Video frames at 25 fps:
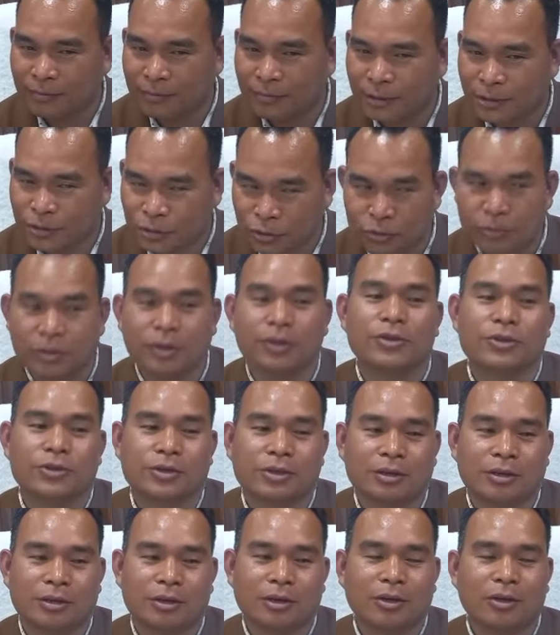
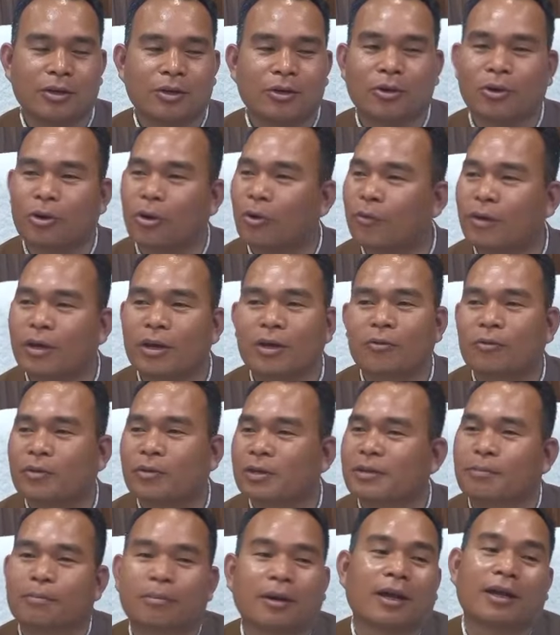students going
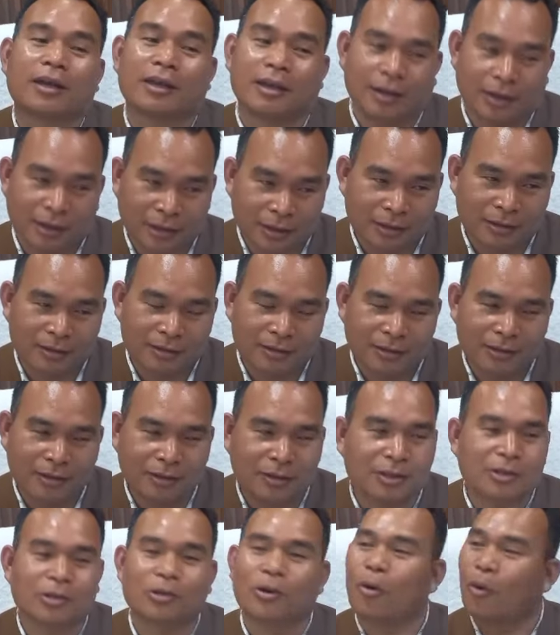with the flying color.
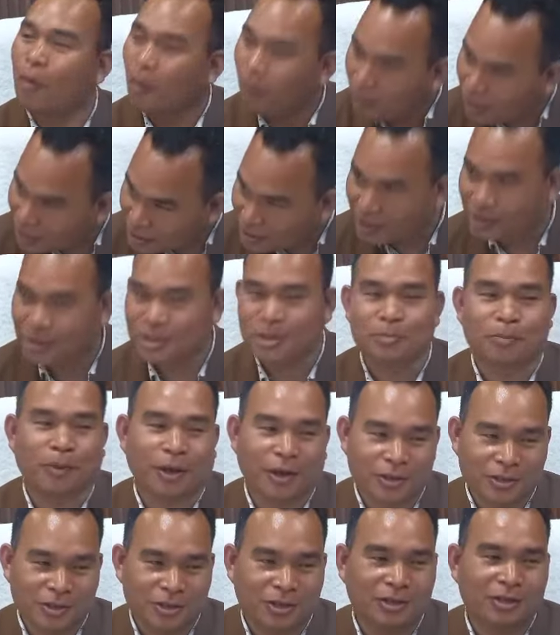That all the
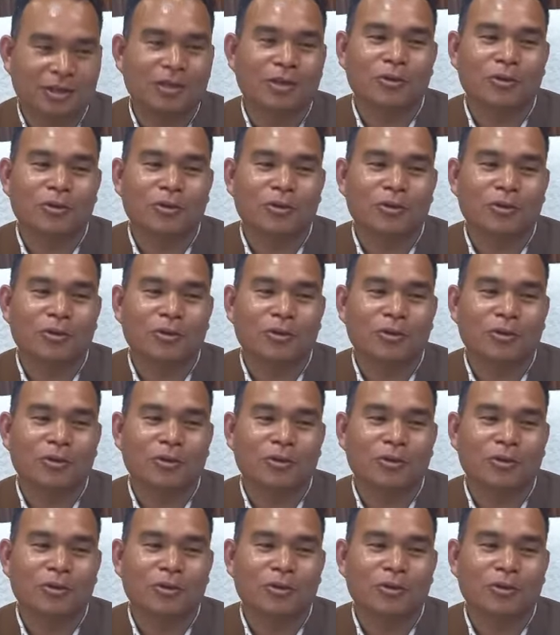satisfaction